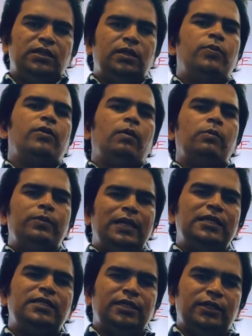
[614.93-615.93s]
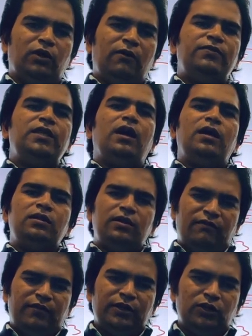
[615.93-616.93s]
the probability of the other
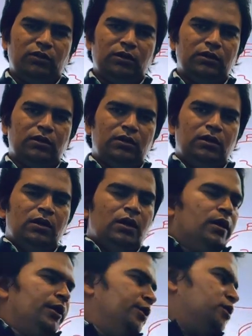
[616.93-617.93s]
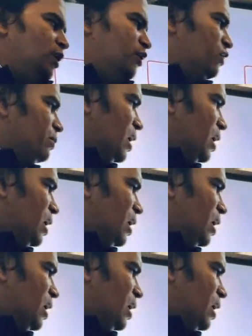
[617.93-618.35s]
event to occur. So if I'm